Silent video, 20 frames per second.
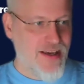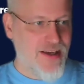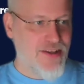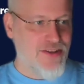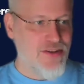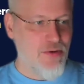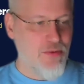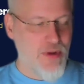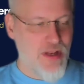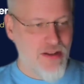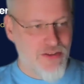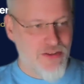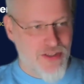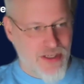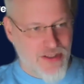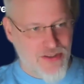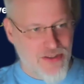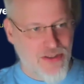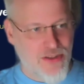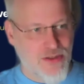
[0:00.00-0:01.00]
so we'll
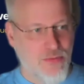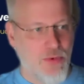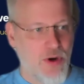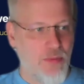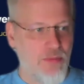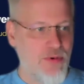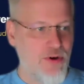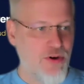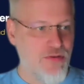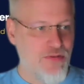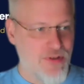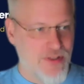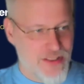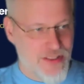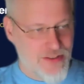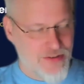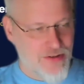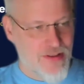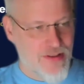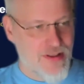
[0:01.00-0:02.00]
just swap over
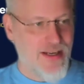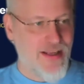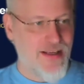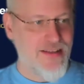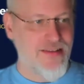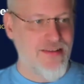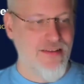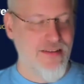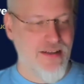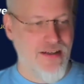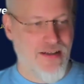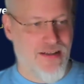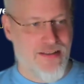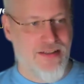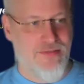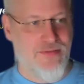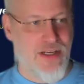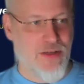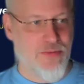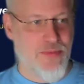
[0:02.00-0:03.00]
into the next
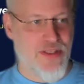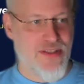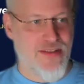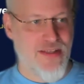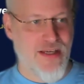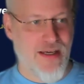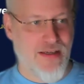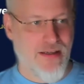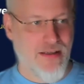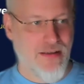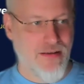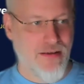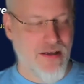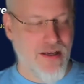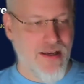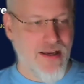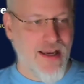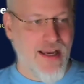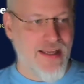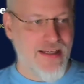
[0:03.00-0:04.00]
development cycle
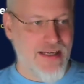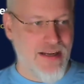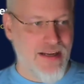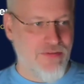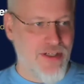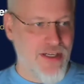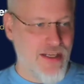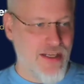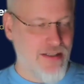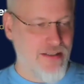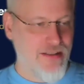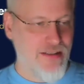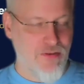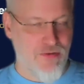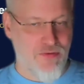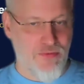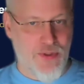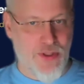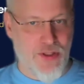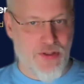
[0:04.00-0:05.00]
and never gain
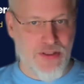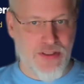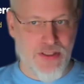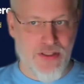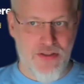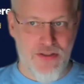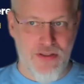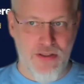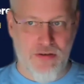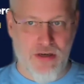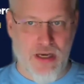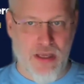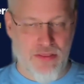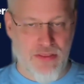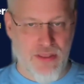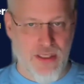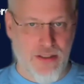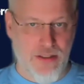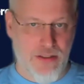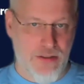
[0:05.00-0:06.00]
enough priority. So I
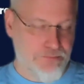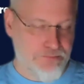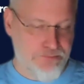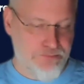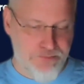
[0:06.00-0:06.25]
think